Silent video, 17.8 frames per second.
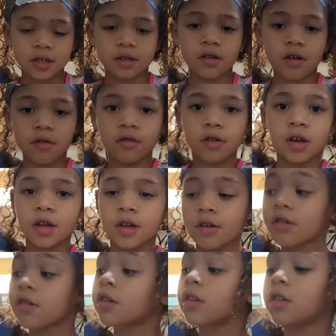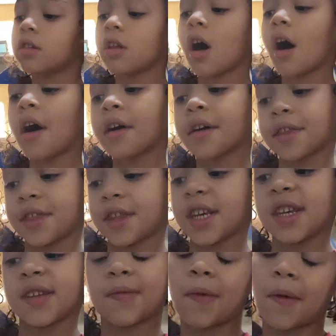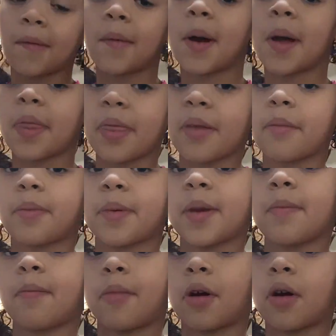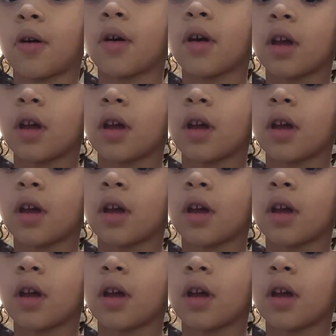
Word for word: So mm-hmm. you can lock these from other people.